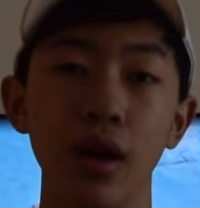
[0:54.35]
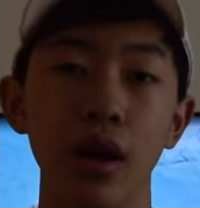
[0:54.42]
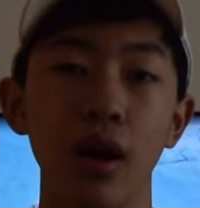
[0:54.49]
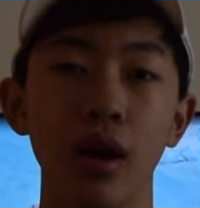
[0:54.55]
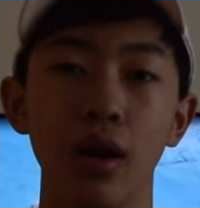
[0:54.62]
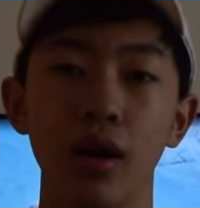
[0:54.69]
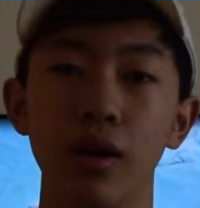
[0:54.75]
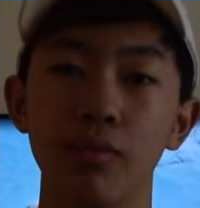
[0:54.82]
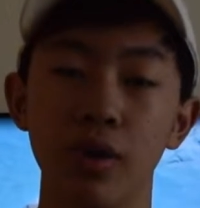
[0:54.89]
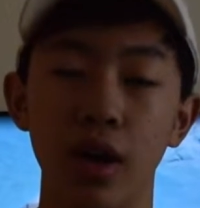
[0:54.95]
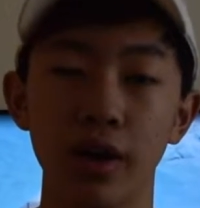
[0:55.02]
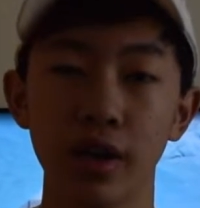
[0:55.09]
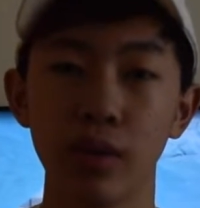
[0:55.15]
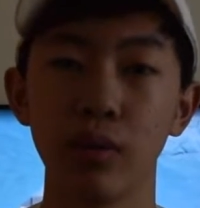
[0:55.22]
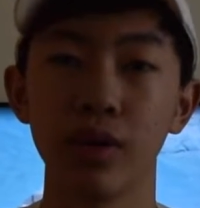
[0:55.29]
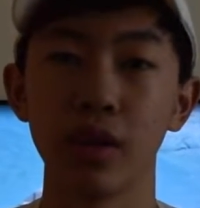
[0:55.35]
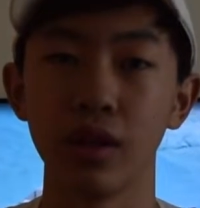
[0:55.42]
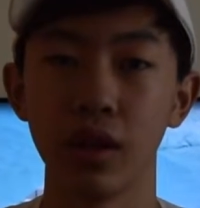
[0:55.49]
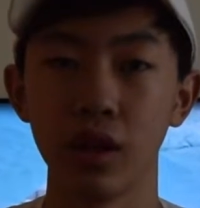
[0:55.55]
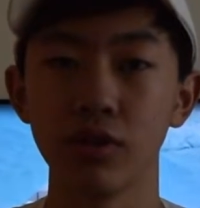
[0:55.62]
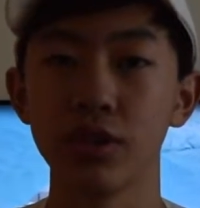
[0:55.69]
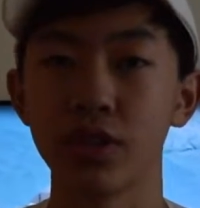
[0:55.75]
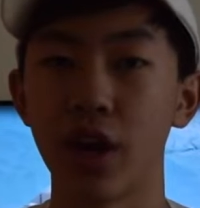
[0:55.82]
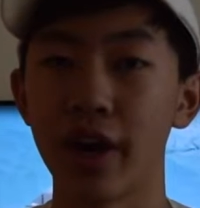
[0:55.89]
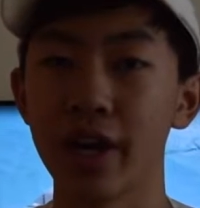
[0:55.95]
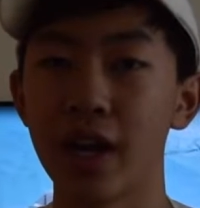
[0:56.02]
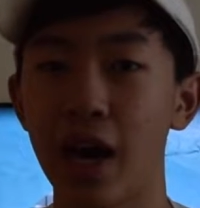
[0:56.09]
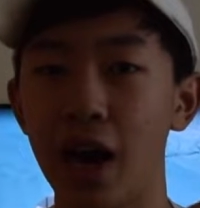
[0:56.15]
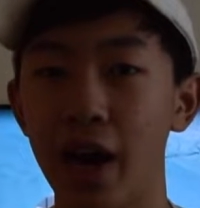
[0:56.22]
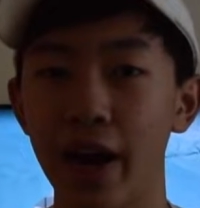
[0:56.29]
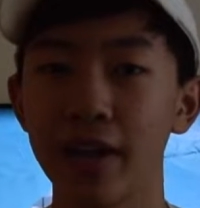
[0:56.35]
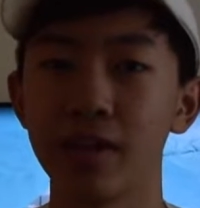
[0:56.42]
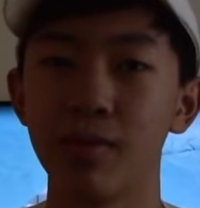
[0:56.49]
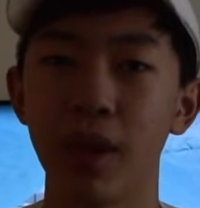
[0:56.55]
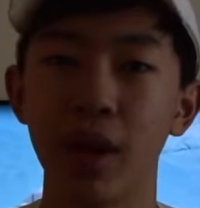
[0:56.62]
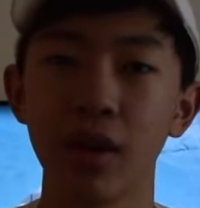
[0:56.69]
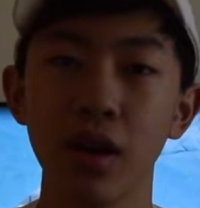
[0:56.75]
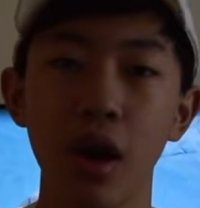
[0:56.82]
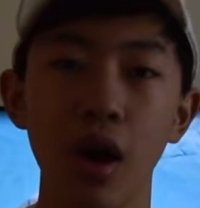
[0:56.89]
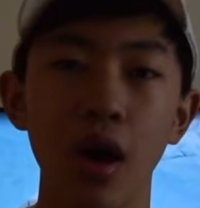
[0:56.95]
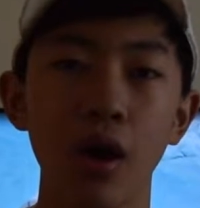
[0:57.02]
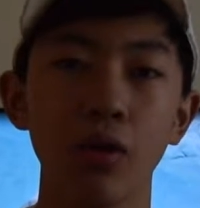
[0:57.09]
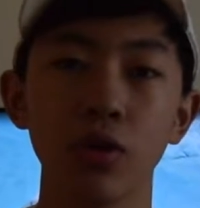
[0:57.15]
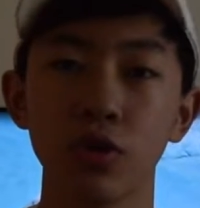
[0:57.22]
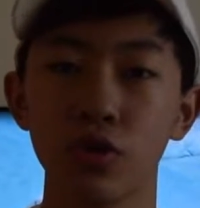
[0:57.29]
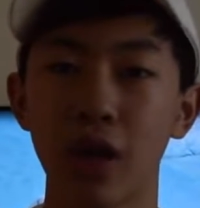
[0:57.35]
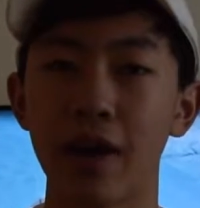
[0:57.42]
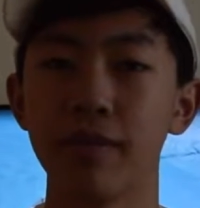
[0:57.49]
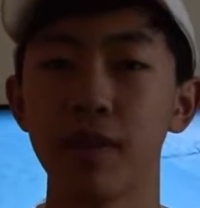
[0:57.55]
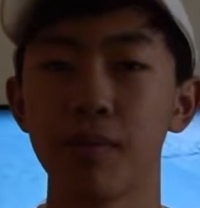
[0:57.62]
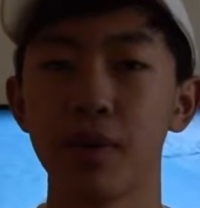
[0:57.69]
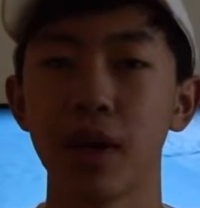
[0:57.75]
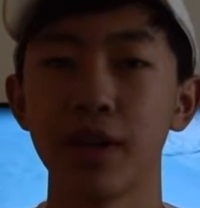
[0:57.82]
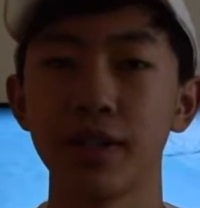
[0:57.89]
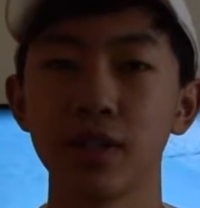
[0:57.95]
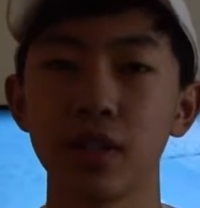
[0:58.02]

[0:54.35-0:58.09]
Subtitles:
a product with a low stock and a high demand will drive the price